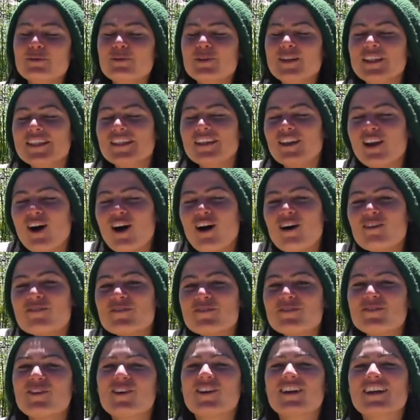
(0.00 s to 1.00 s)
with love
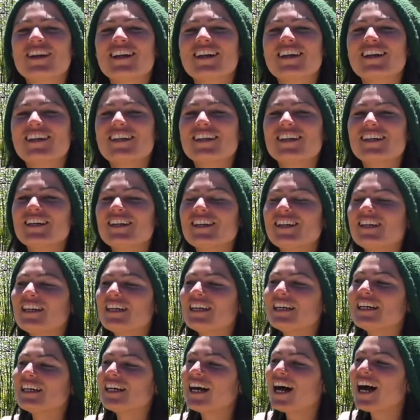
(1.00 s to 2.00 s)
for
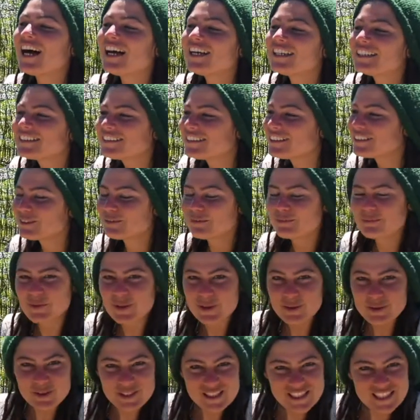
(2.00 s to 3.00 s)
uh, art,
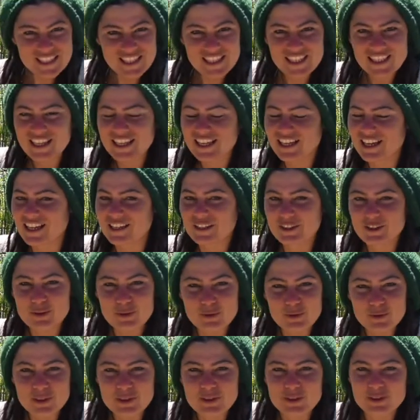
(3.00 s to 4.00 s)
music and
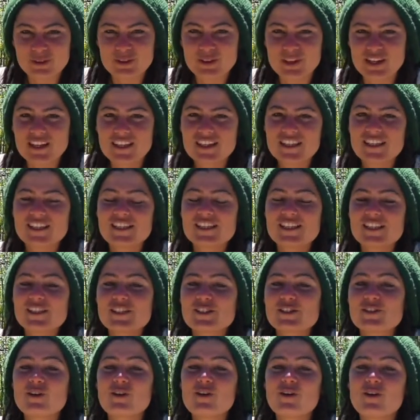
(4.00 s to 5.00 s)
culture.
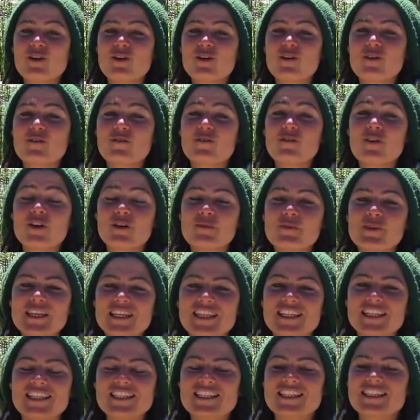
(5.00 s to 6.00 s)
So for
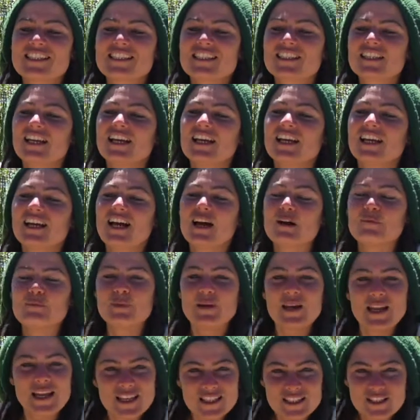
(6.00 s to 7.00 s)
me it's a
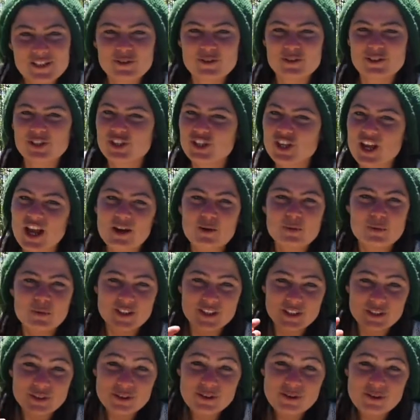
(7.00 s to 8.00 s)
pleasure to share
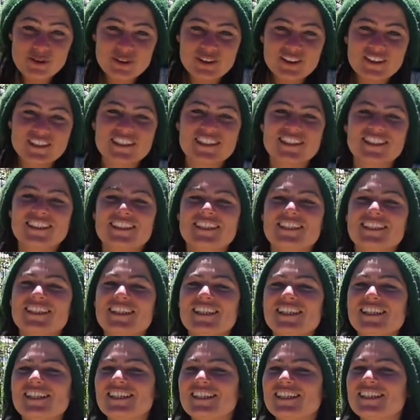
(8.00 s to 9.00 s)
with you
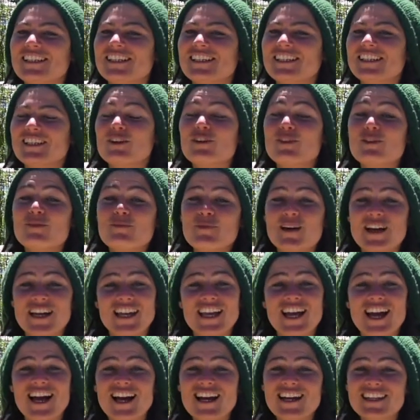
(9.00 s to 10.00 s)
uh, all my
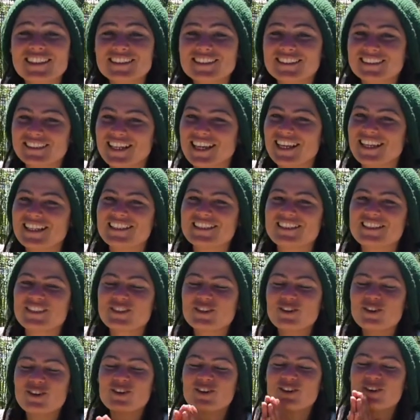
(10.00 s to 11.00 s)
heart, and
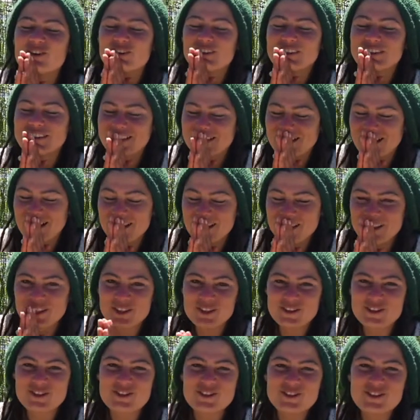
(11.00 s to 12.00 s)
so thank
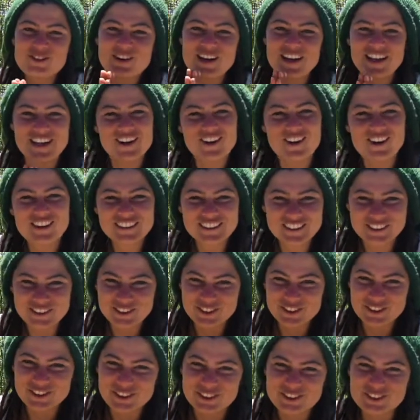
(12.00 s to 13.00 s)
you a lot
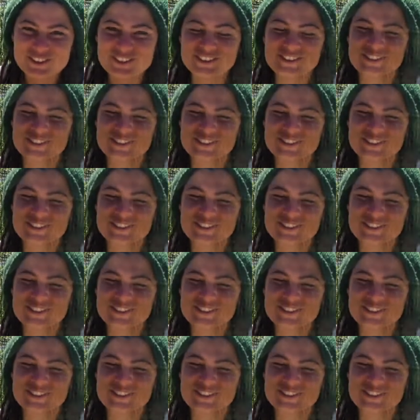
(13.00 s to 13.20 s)
to you